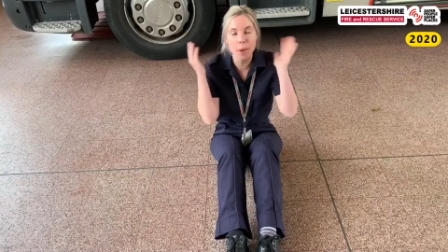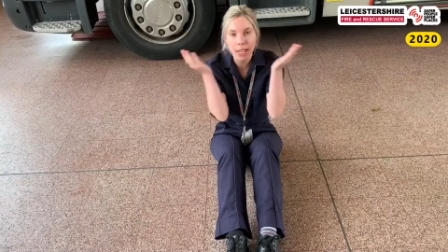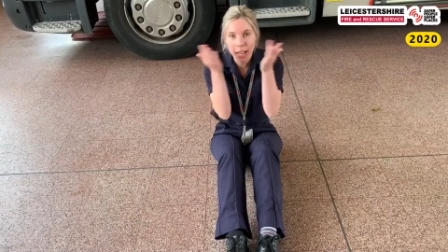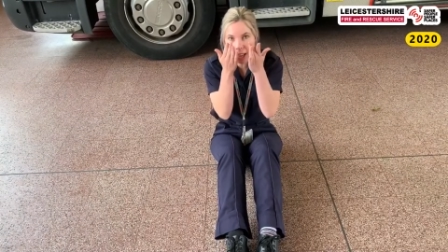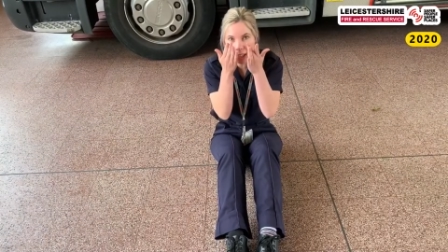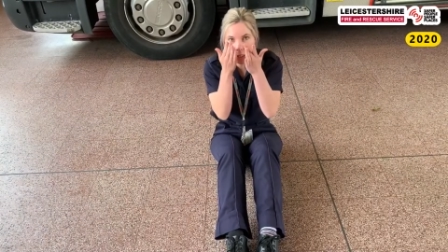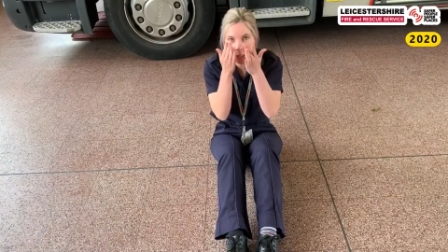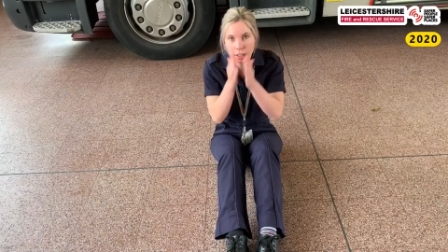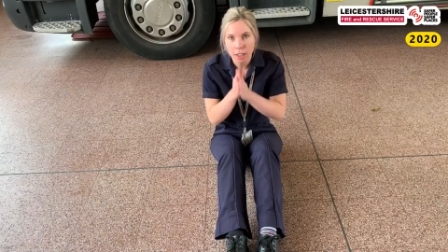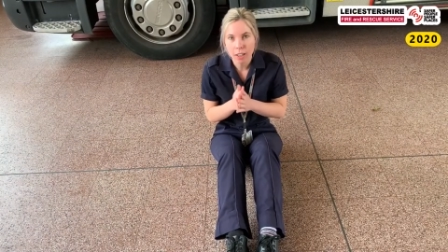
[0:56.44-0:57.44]
my
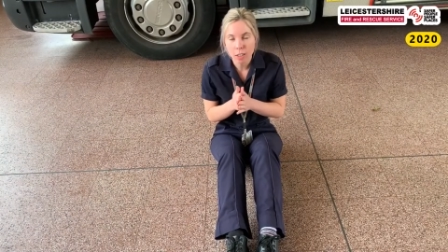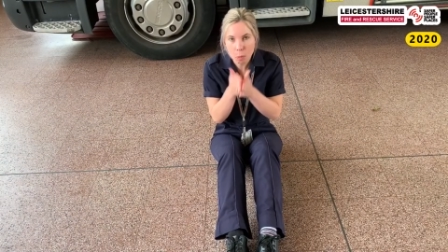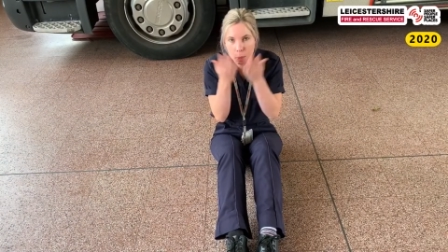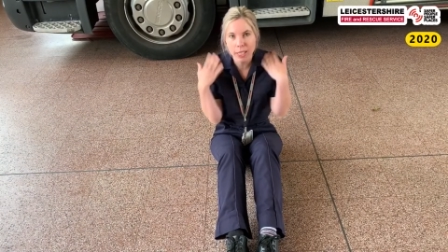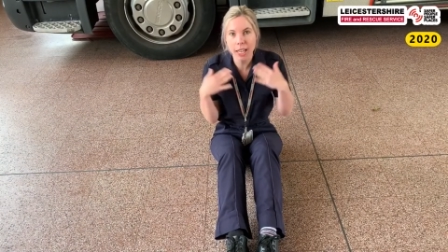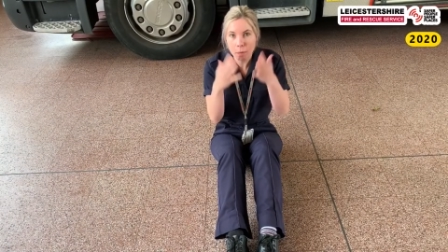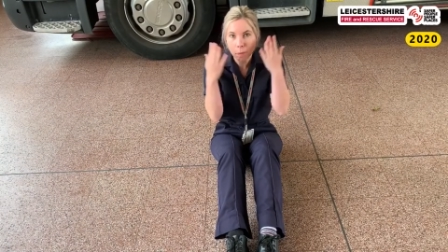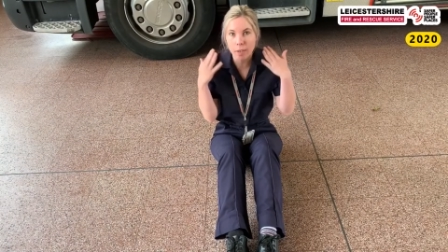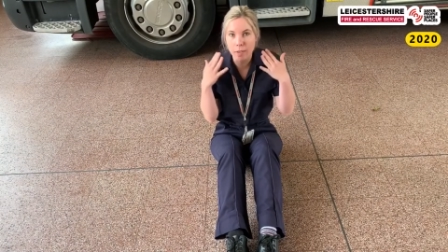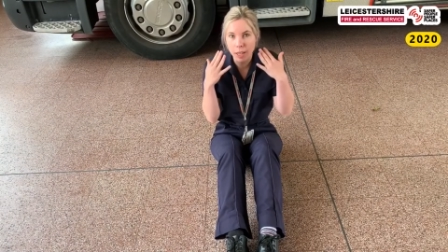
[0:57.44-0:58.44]
hands to protect
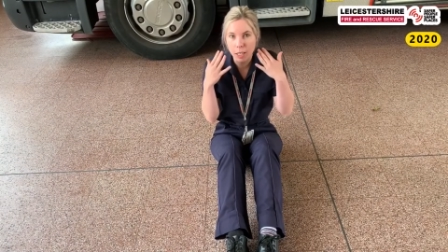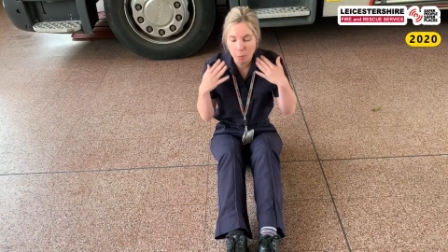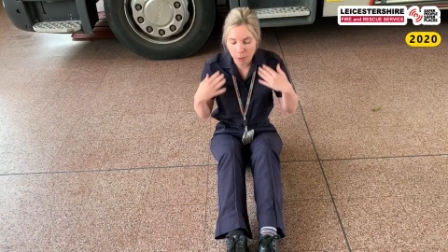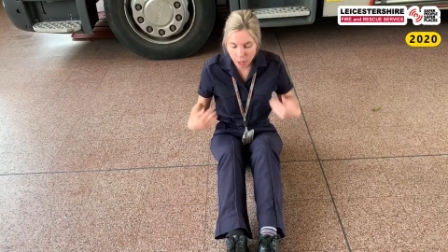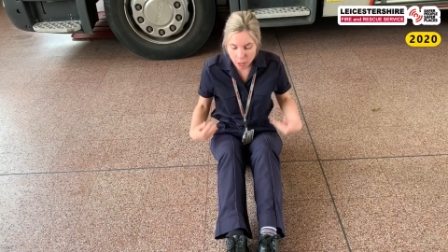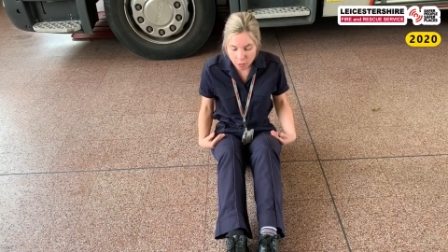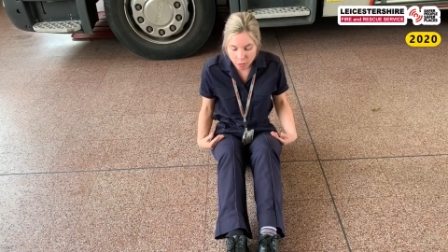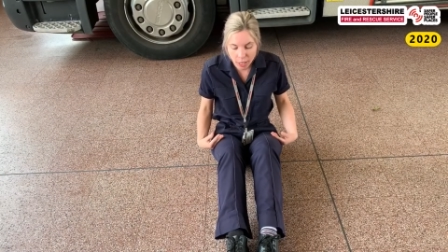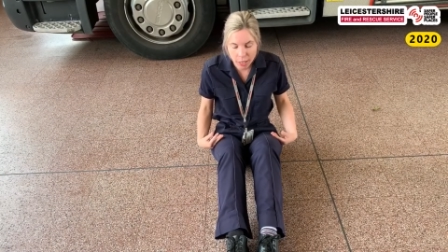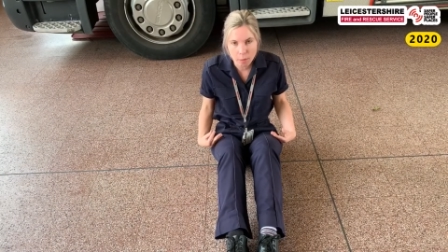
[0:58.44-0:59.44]
my face. Because
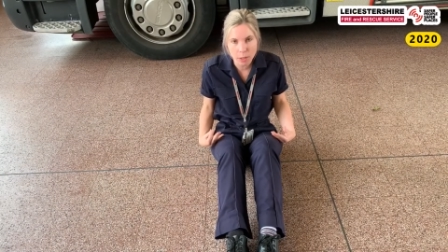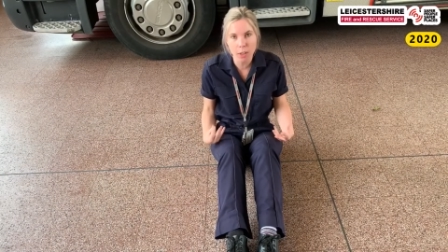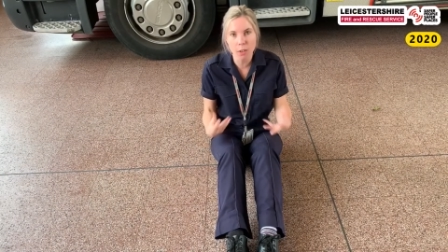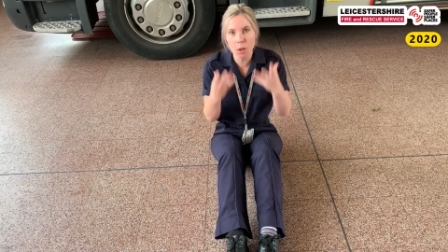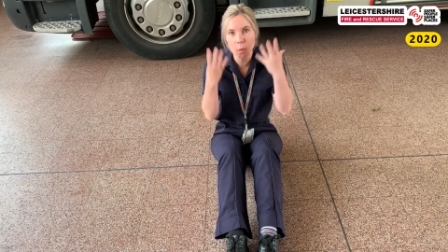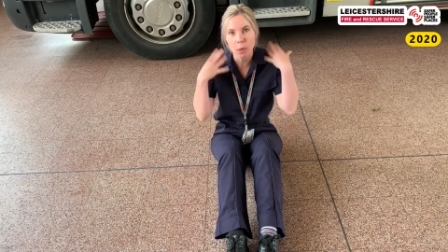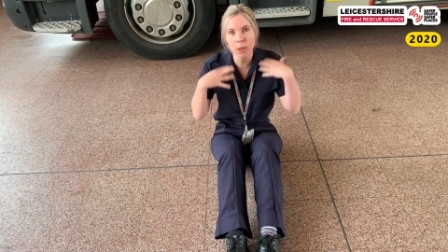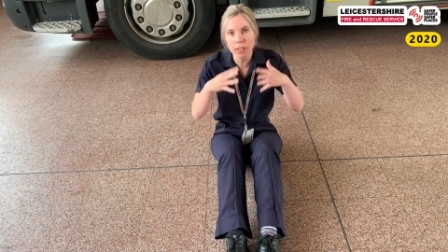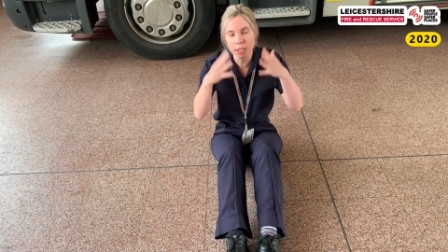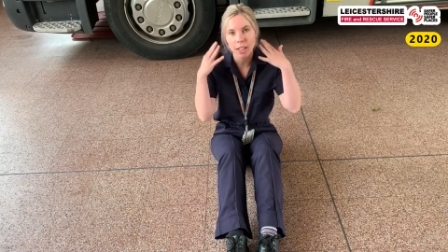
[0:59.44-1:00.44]
flames go
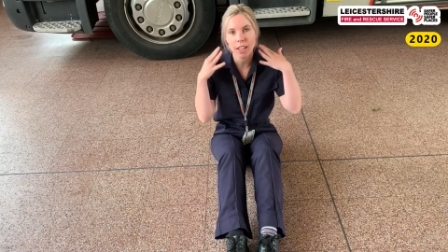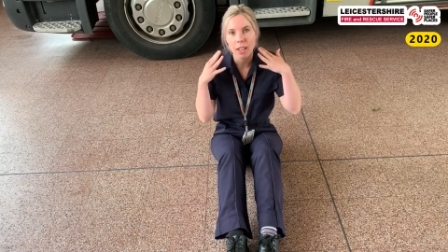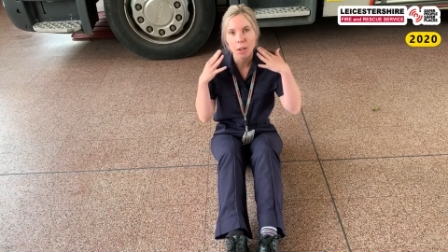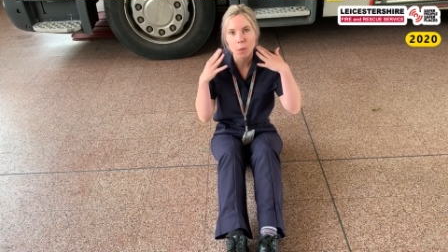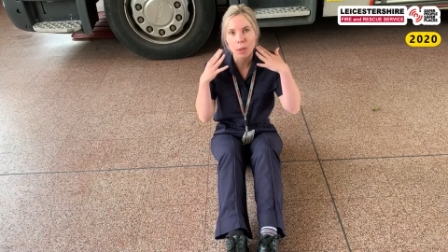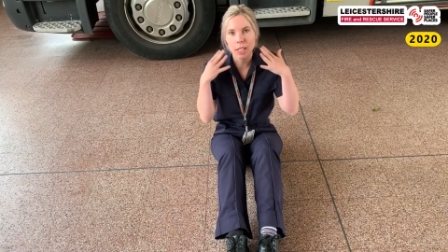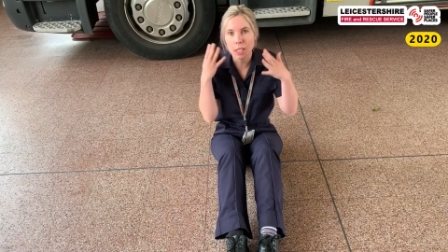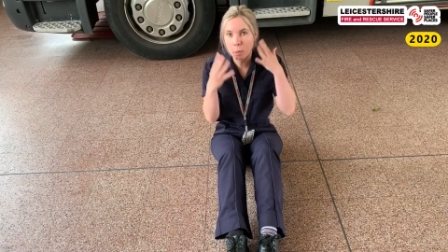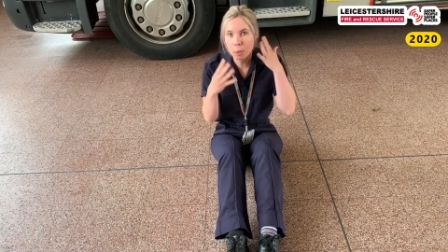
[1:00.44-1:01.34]
upwards, we need to